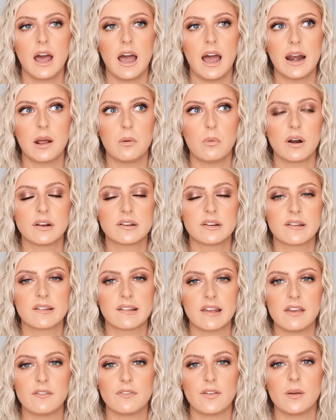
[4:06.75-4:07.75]
And I wanted to
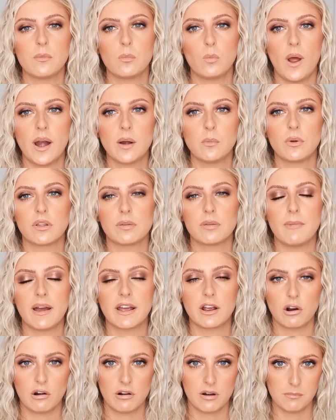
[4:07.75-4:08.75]
see if it went with
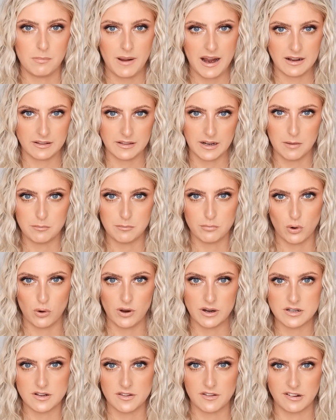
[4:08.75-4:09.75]
my current bag that I brought
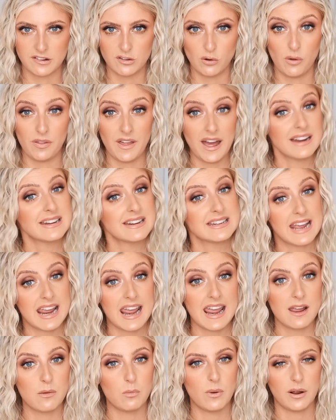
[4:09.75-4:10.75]
into the store that
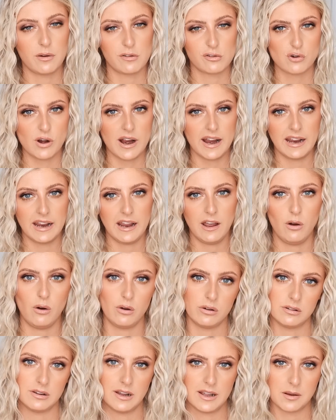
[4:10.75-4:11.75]
day when I was trying it
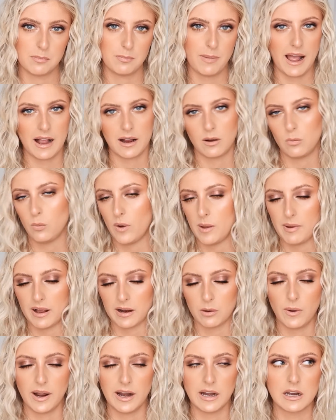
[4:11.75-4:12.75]
on, like back way
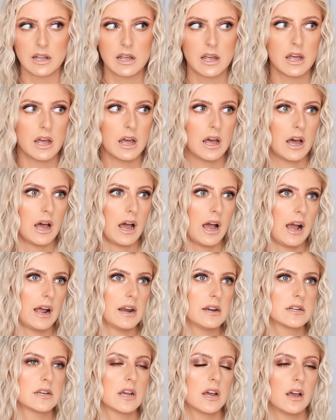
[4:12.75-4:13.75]
back when.
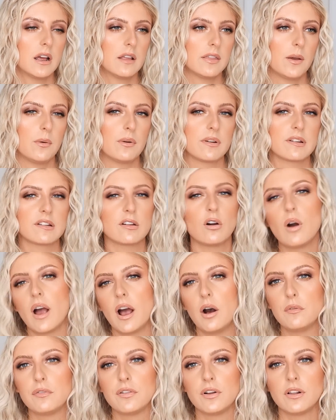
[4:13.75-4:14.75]
And they were so
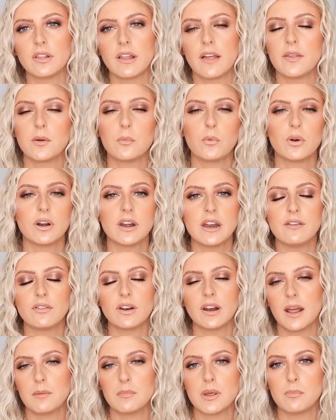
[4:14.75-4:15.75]
helpful that they wouldn't
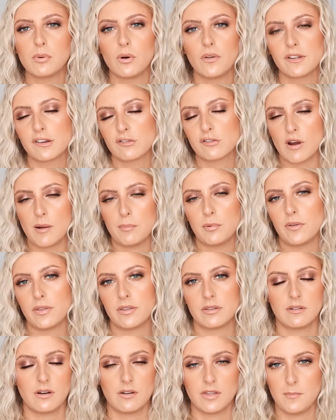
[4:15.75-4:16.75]
even let me put the strap
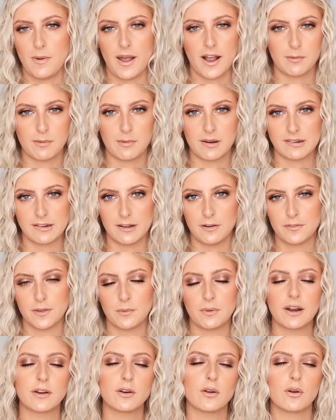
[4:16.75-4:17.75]
on on the bag myself.
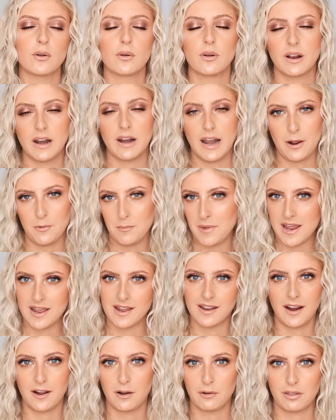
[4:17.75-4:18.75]
They were like, "No, no, allow
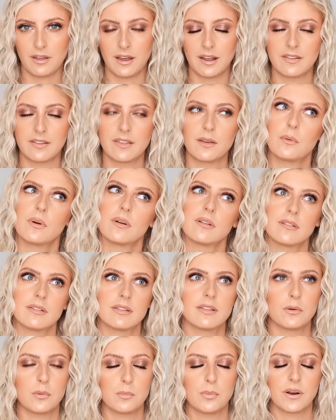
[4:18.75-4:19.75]
me," kind of thing, and they were
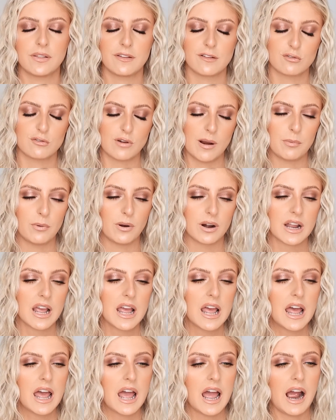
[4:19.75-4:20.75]
they were putting the strap on
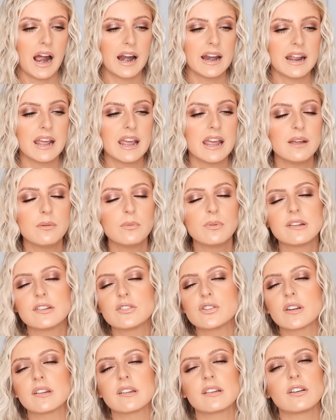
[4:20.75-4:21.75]
and it was
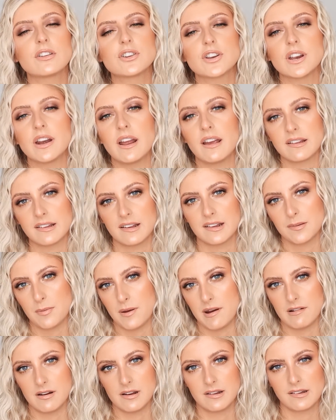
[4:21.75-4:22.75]
just such a nice
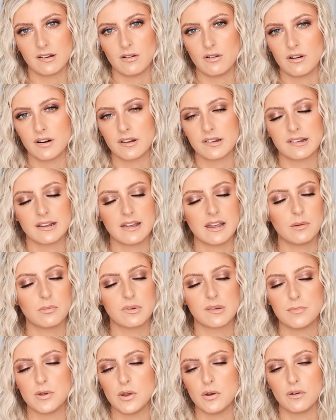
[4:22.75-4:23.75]
experience. Honestly, it
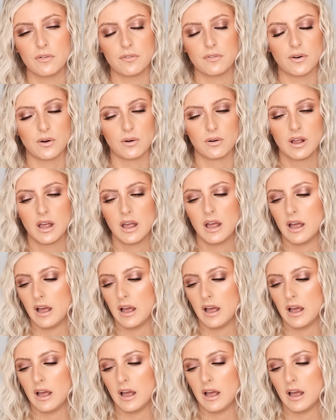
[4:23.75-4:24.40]
was beautiful.